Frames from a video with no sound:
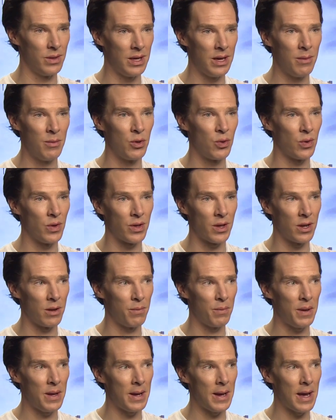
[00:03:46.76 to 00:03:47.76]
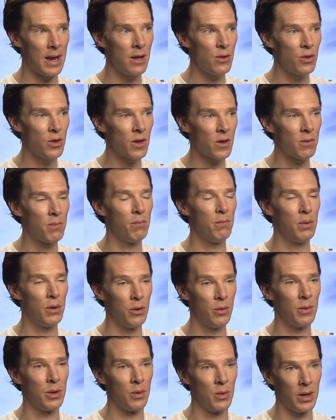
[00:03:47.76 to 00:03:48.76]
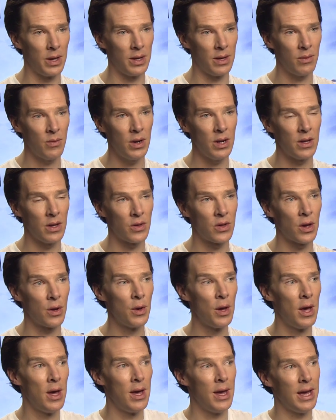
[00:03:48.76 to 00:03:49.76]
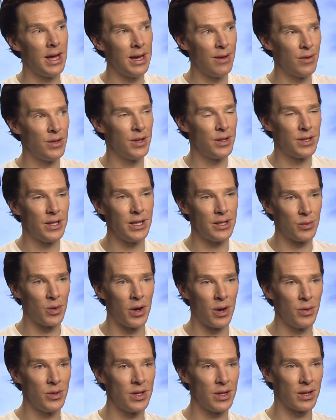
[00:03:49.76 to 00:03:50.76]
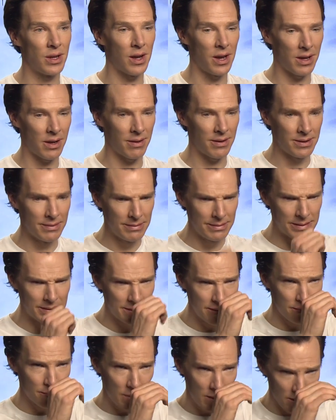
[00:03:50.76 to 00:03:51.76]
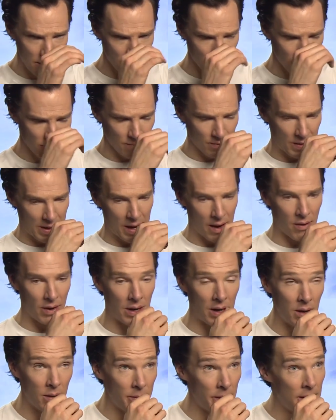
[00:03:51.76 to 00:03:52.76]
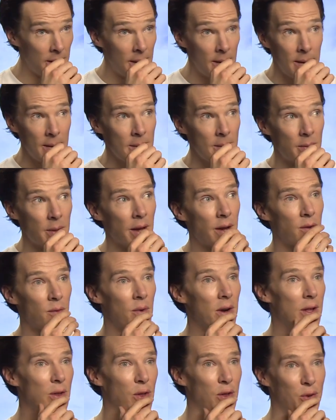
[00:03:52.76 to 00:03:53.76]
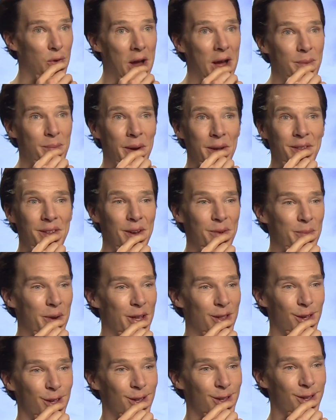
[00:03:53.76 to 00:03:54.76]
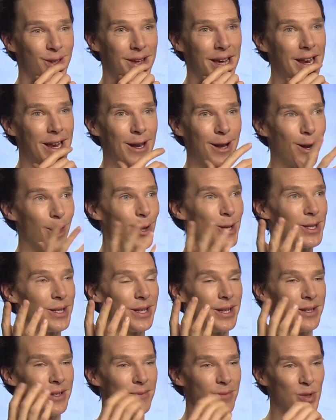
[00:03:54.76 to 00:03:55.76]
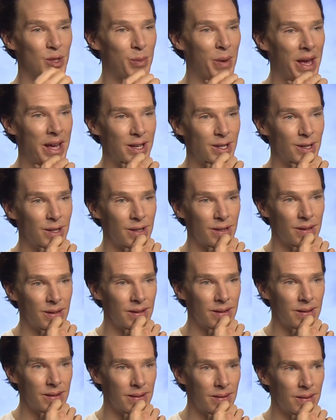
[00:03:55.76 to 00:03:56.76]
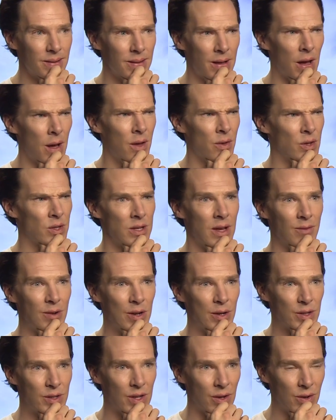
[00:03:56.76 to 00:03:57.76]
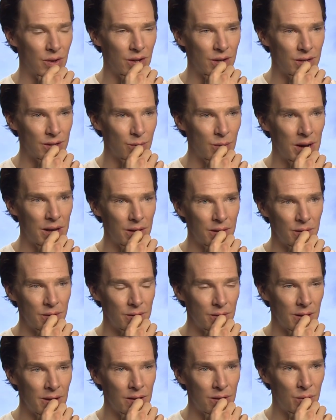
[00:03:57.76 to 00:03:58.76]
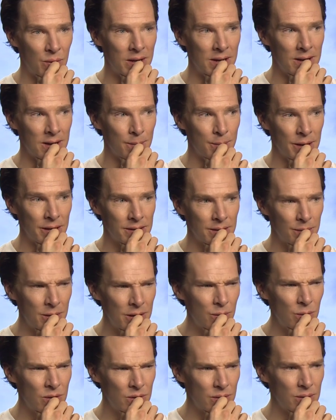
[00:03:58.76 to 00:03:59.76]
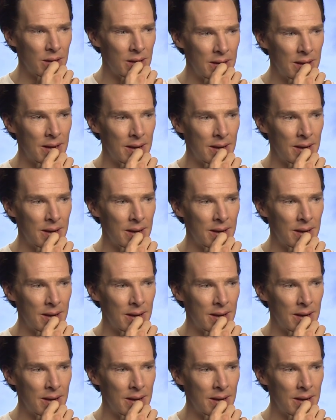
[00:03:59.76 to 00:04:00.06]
the imagery is going to be, and it just blew me away. It really did. So even in the scenes where I was in kind of going, oh God, it means sort of carrying a little bit, I could really distract myself by just getting lost in space, and Earth's never looked so good as well in 3D IMAX. I mean, it's